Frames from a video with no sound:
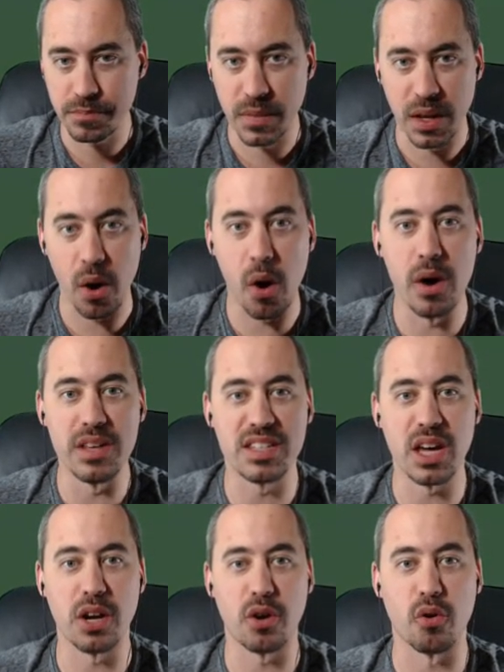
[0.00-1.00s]
Oh, he's
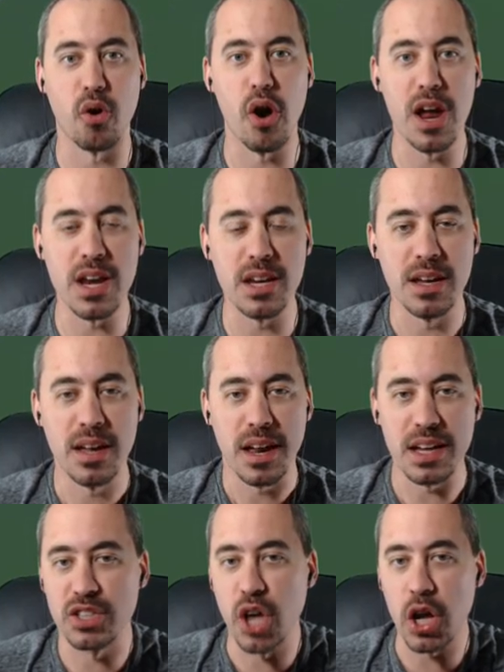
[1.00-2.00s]
got a groin.
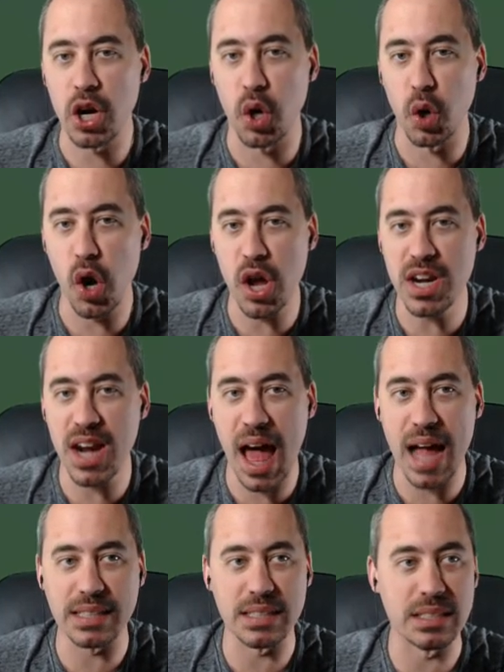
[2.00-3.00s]
He's got a groin,
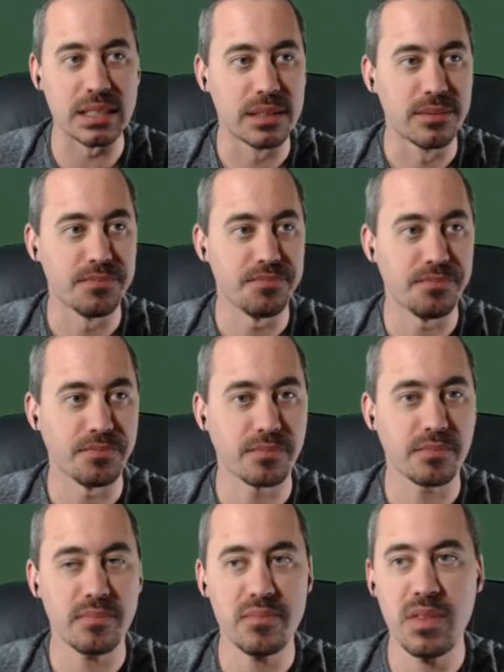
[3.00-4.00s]
lads.
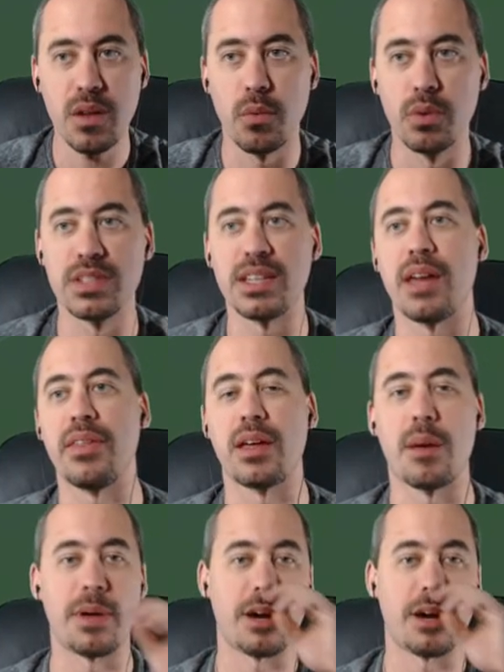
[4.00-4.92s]
We'll see how they come out